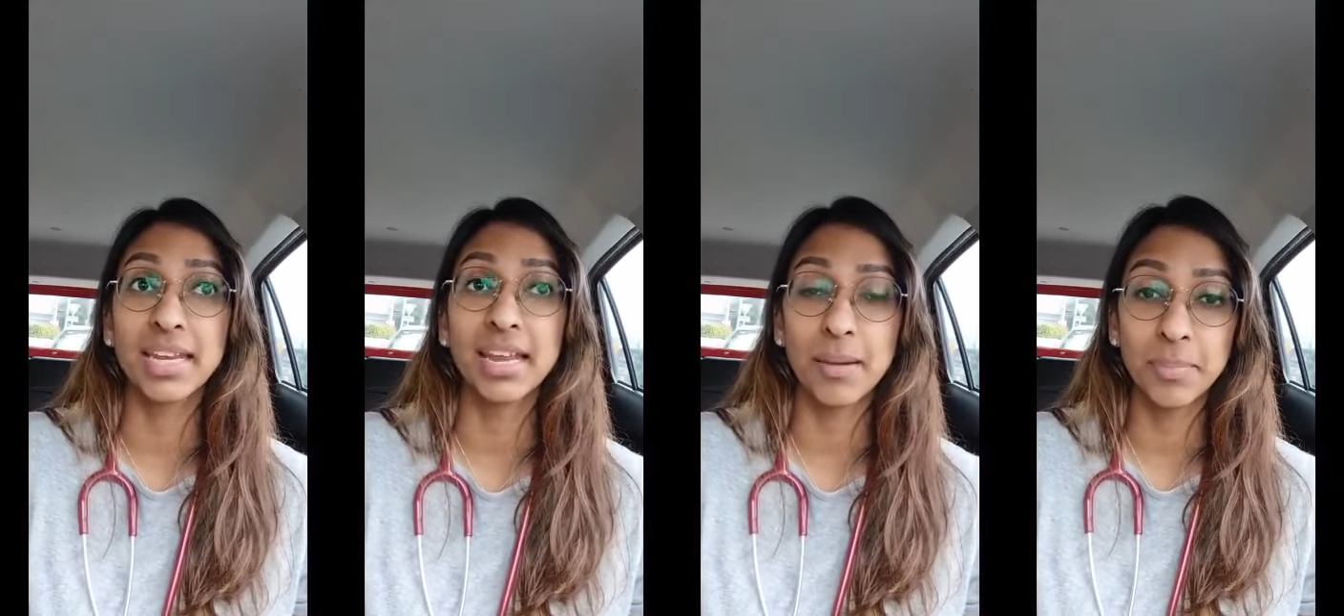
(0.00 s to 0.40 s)

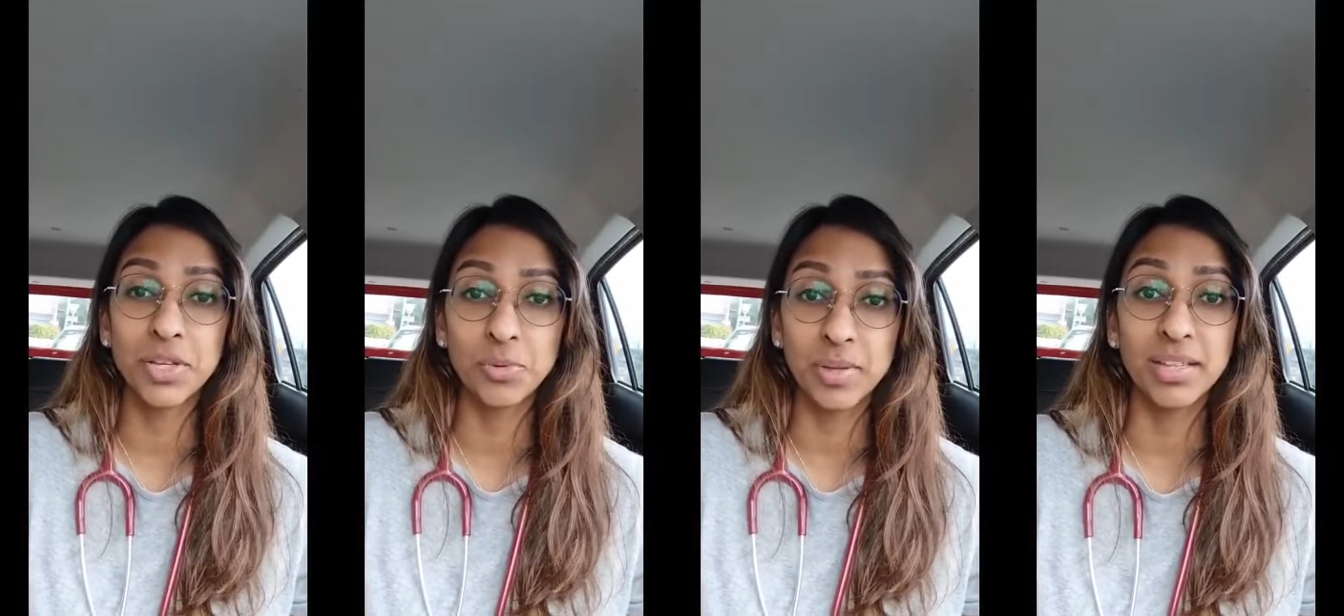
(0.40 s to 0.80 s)
it
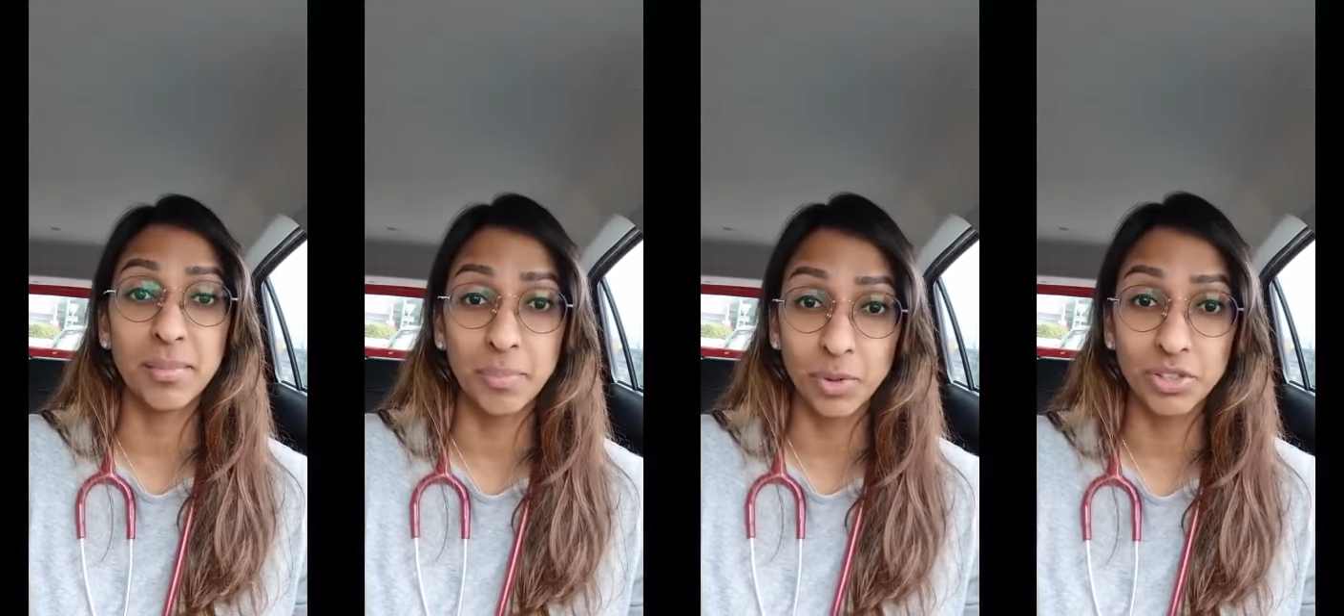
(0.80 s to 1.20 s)
happened to be
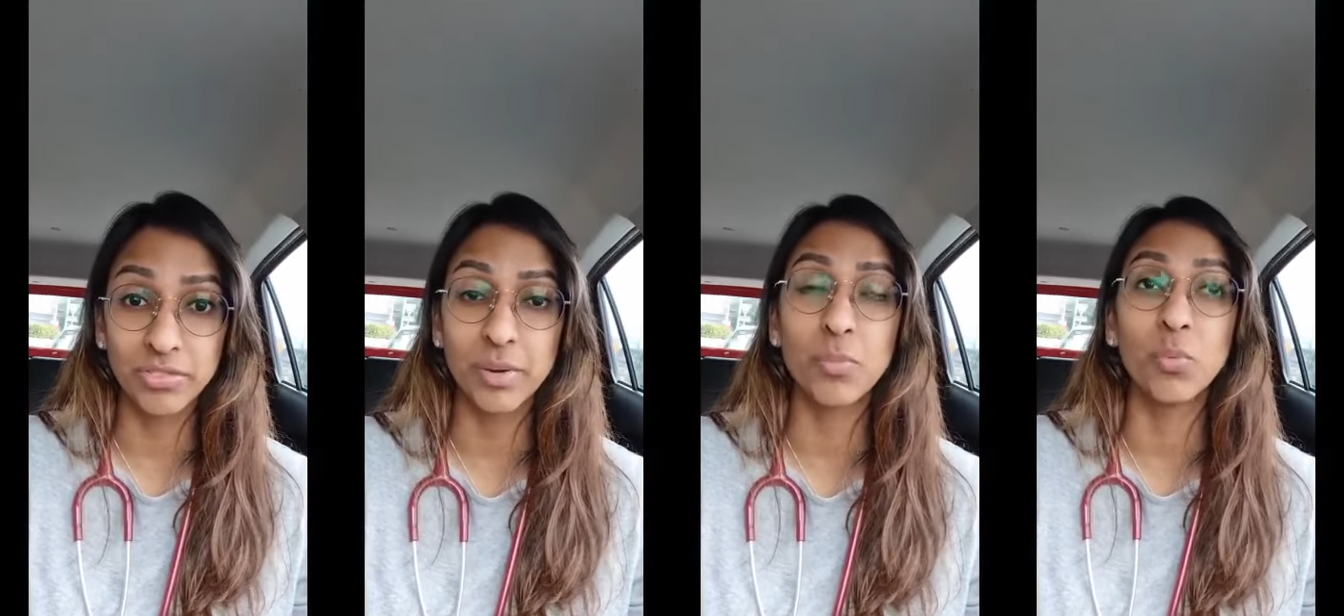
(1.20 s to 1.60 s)
that both
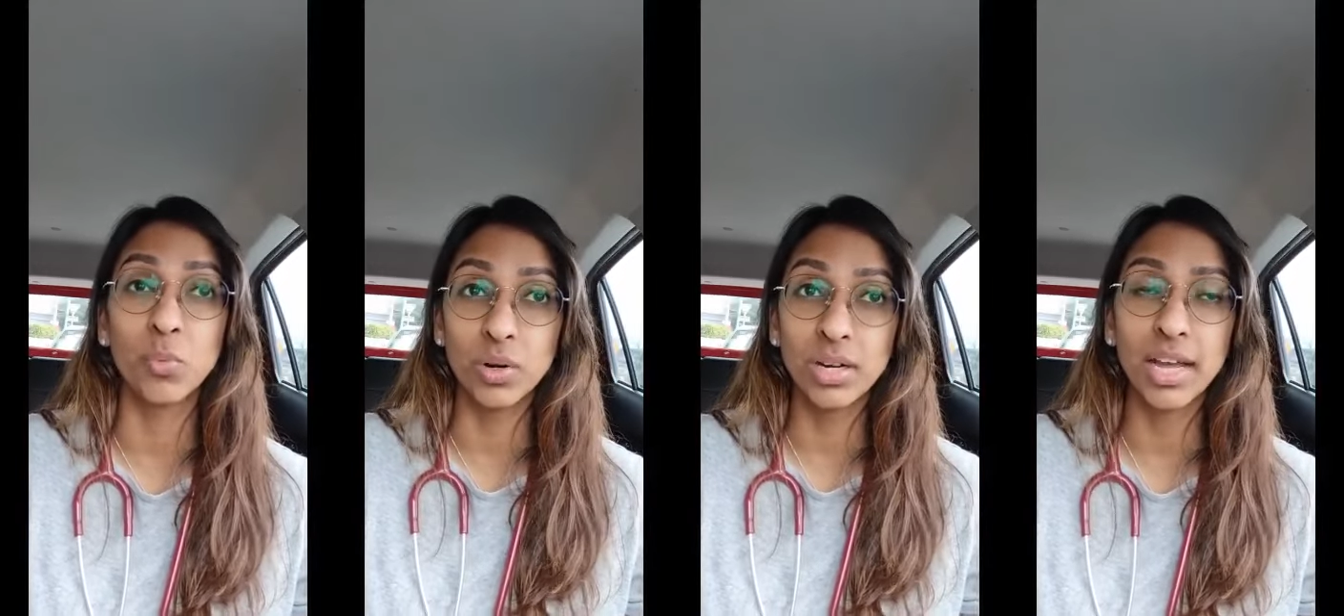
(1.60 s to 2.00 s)
of
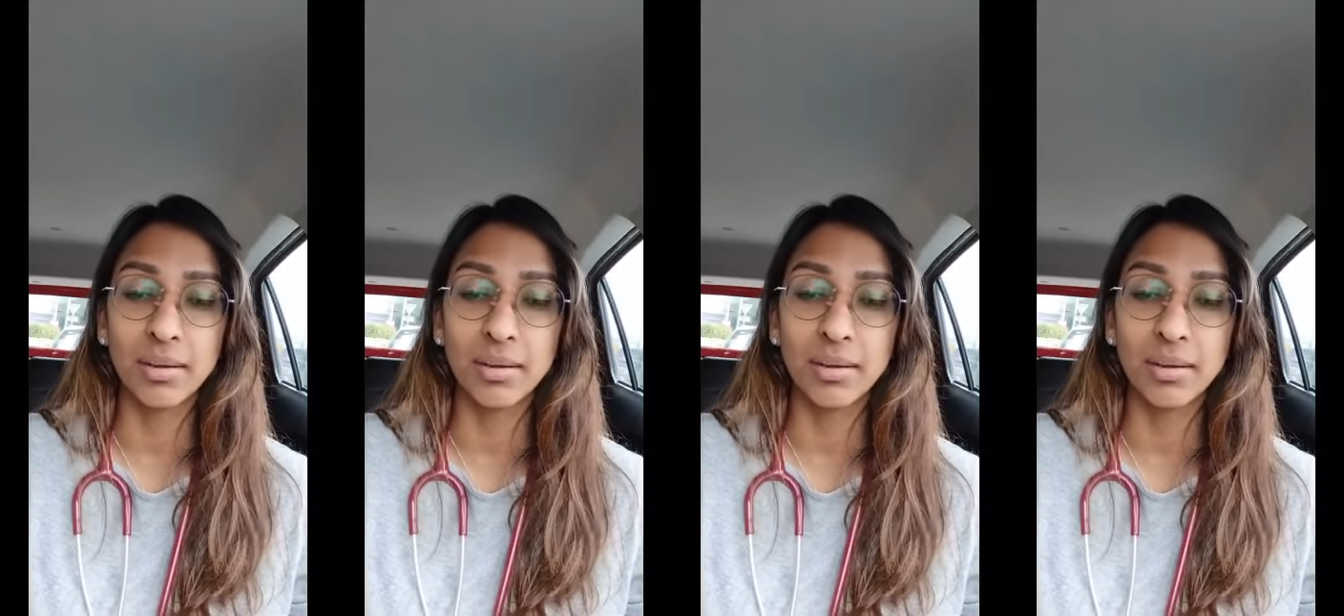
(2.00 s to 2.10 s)
them were